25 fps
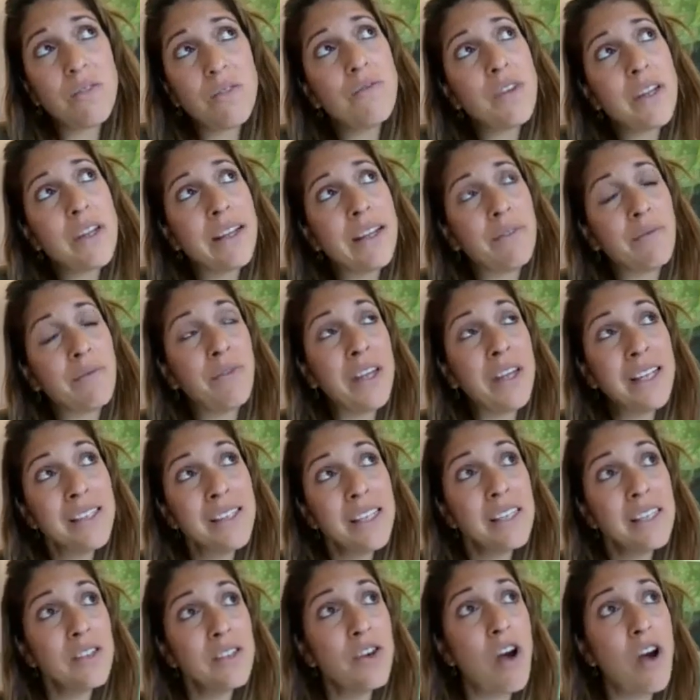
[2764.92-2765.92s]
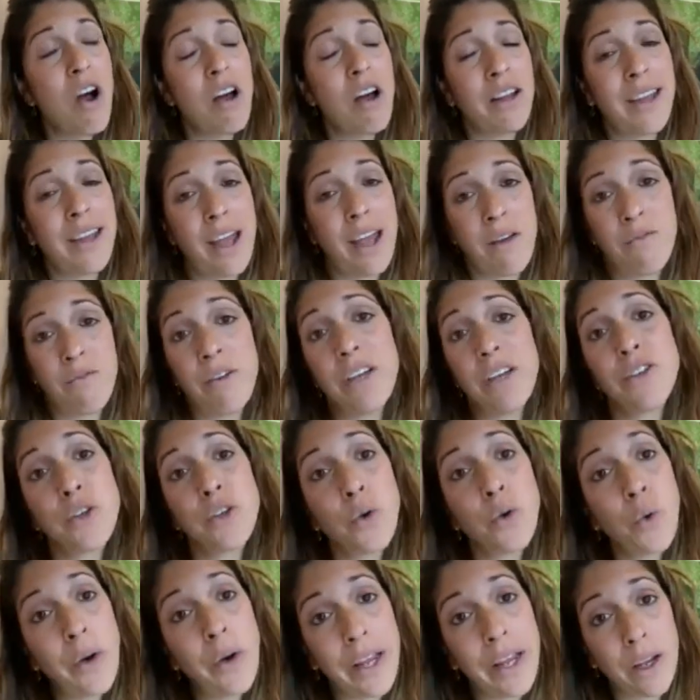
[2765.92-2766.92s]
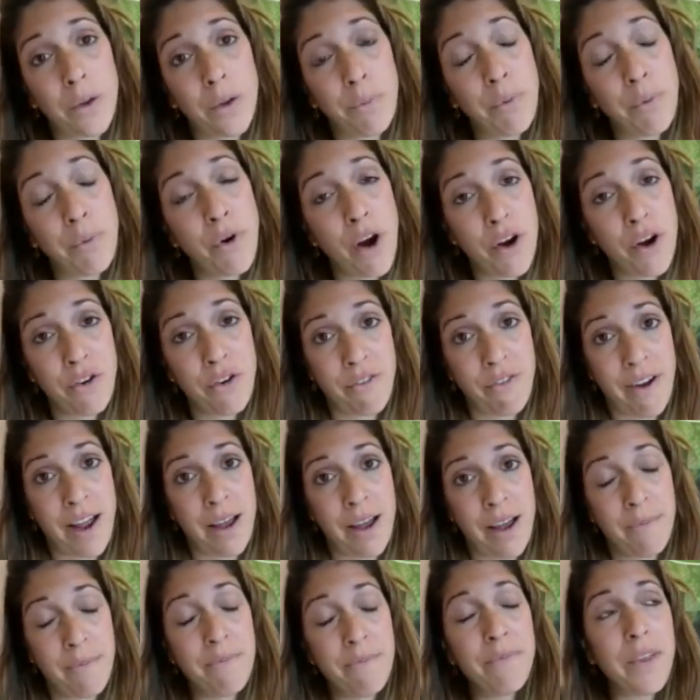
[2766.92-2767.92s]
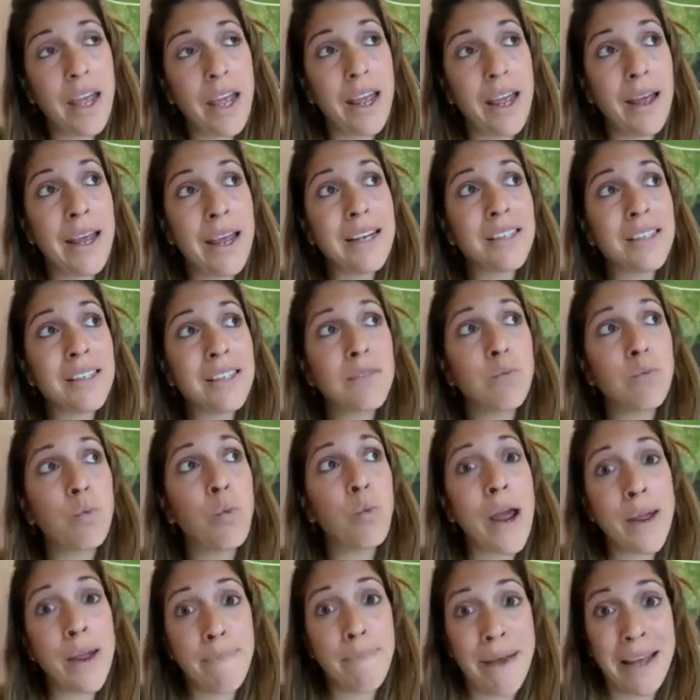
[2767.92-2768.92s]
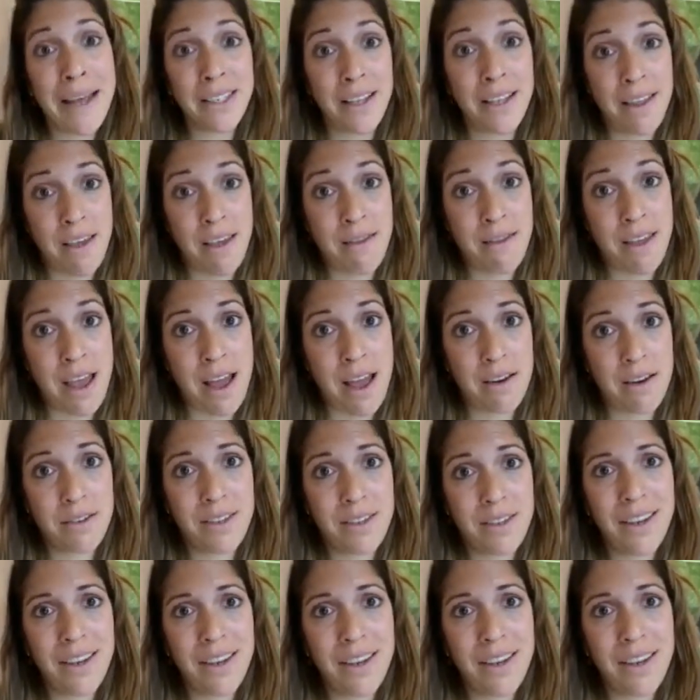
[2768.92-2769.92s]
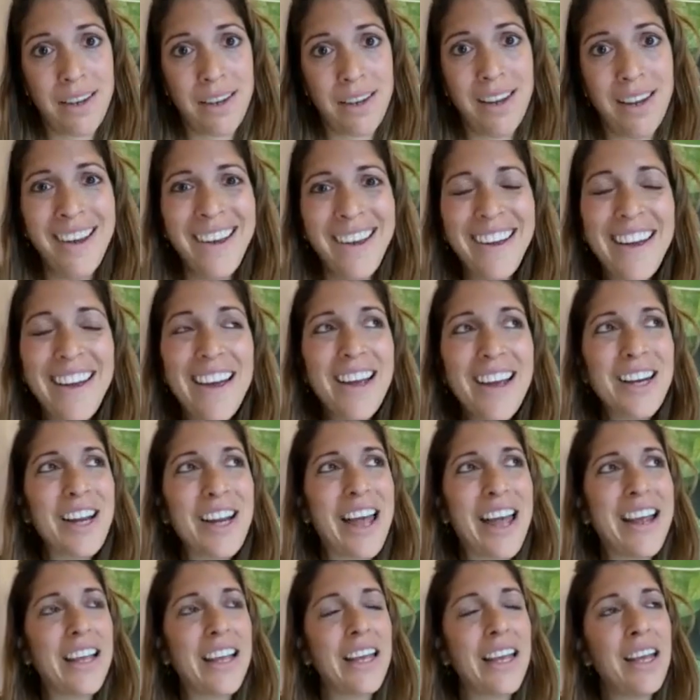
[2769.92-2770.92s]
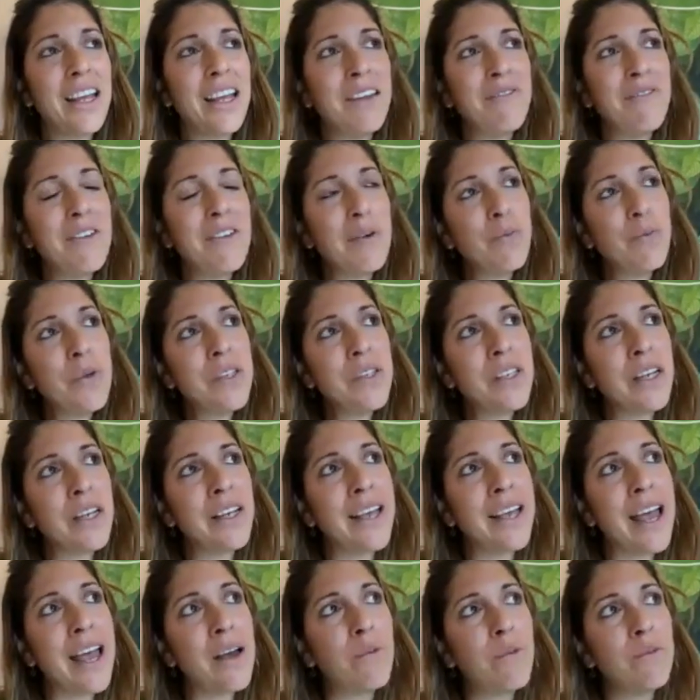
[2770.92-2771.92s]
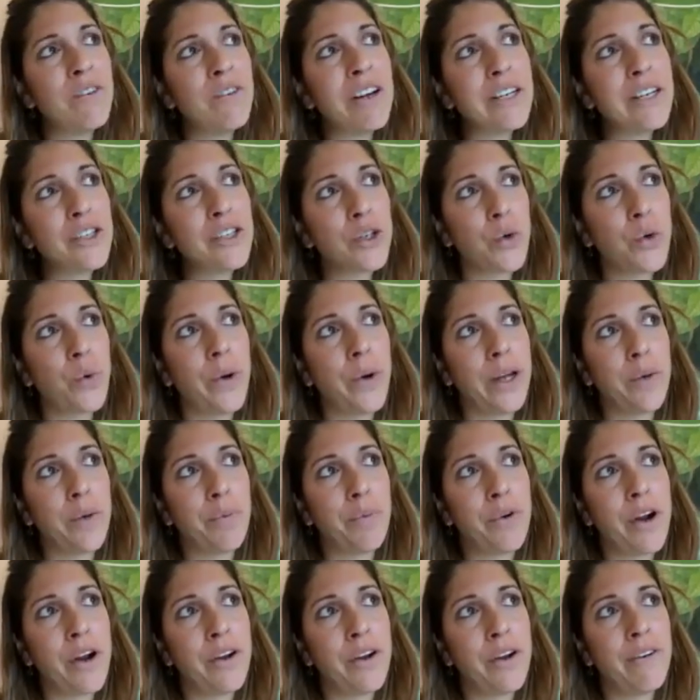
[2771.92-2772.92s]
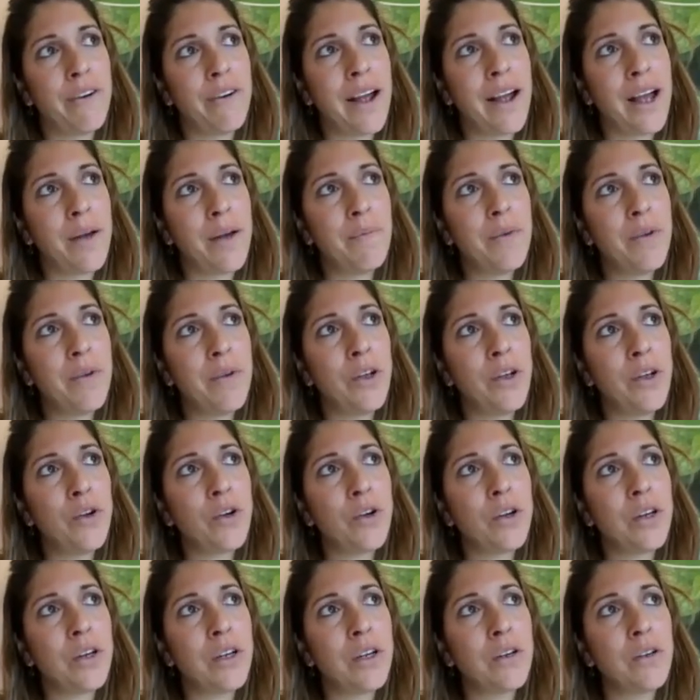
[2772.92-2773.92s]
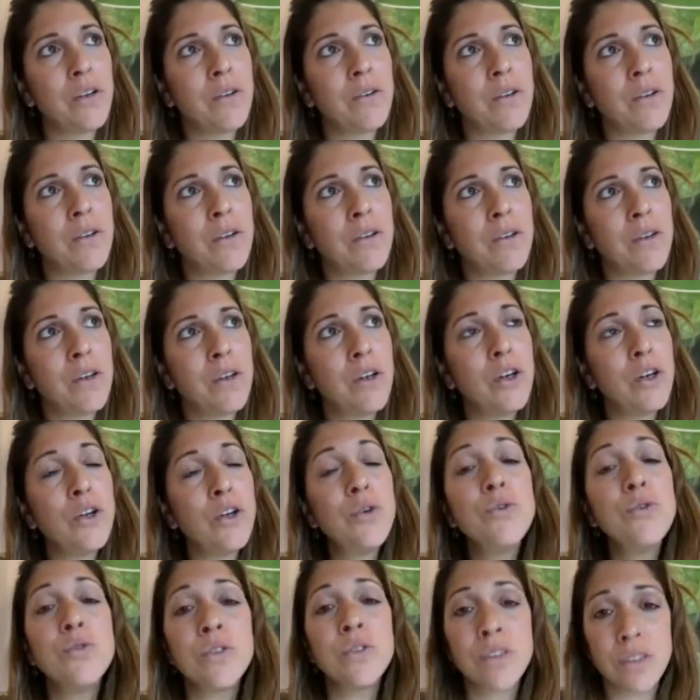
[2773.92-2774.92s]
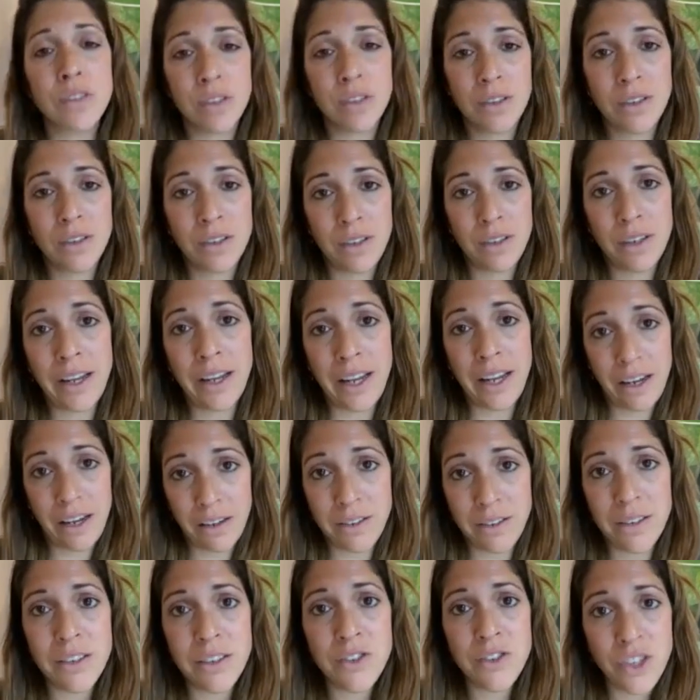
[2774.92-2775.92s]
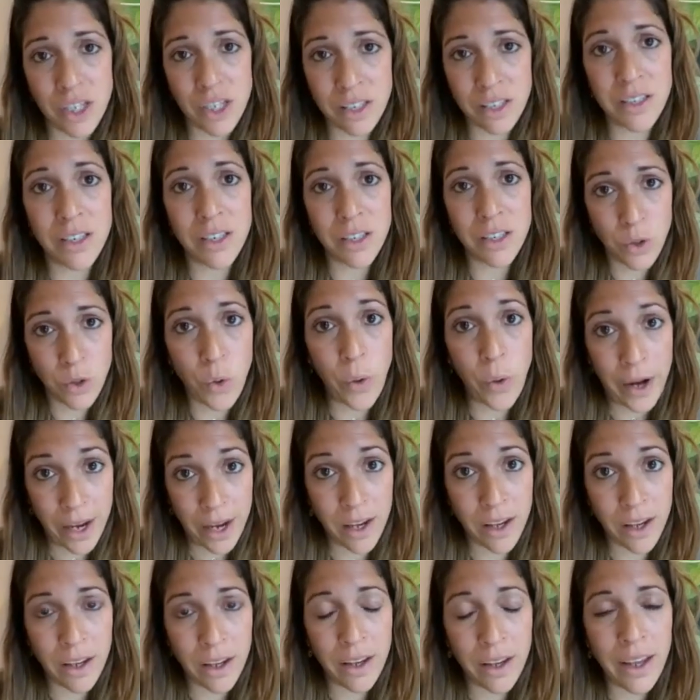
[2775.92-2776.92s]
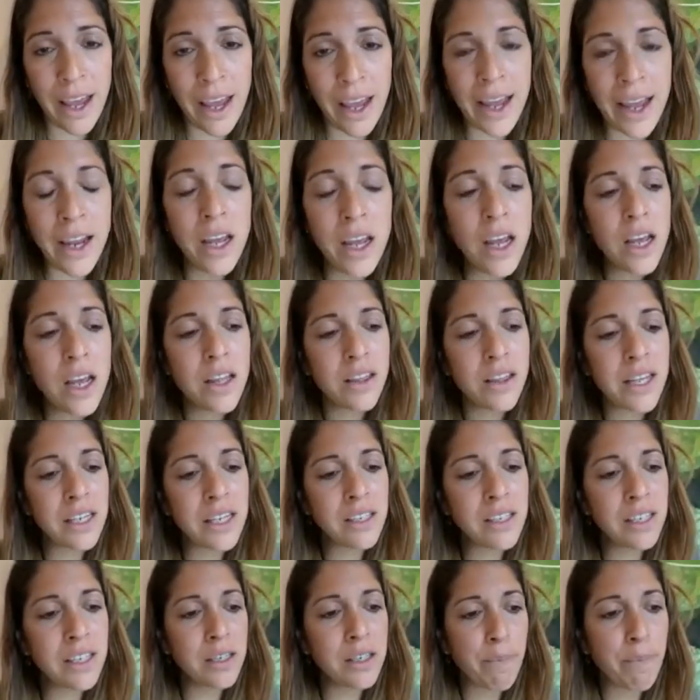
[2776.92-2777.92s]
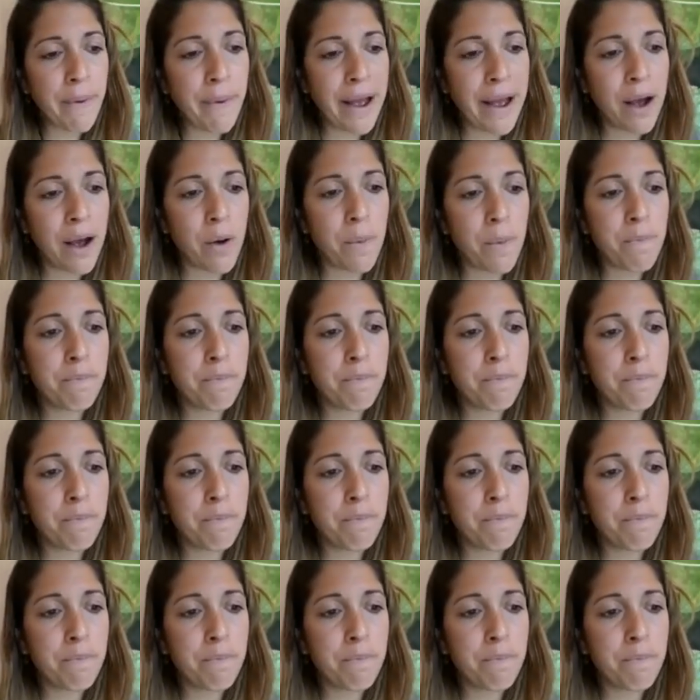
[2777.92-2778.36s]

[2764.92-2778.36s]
this is not a get rich quick program. It's way better than that. Like, if it was a get rich quick program, you could lose it just as quick. Okay, this is about